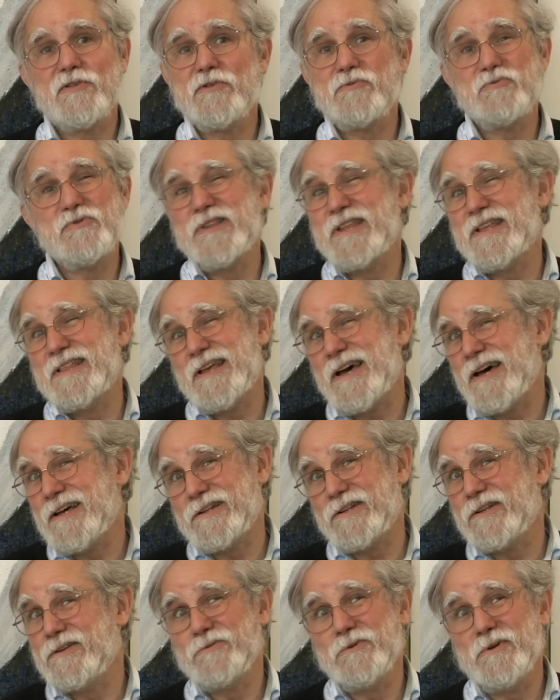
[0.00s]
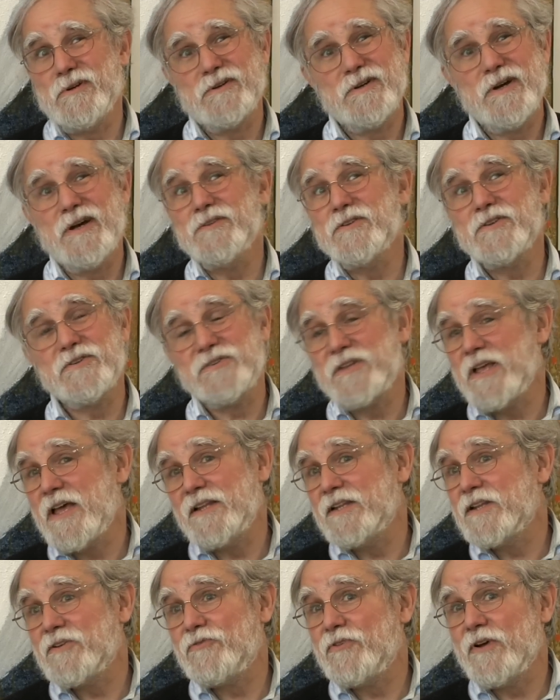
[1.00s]
is really not
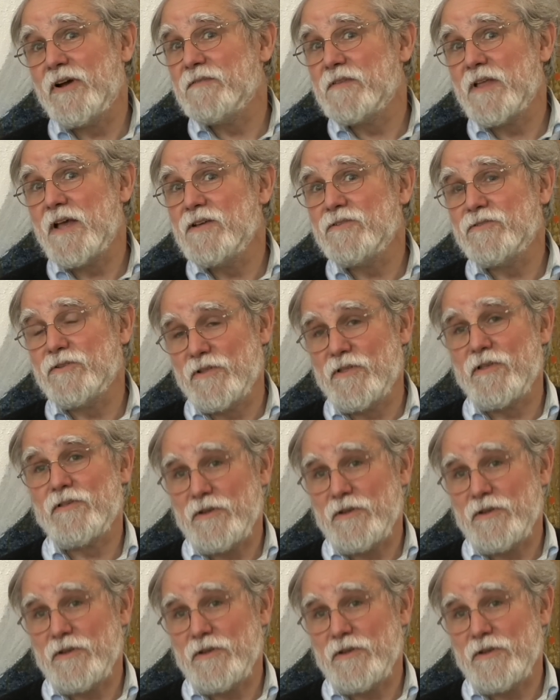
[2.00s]
understanding foundations.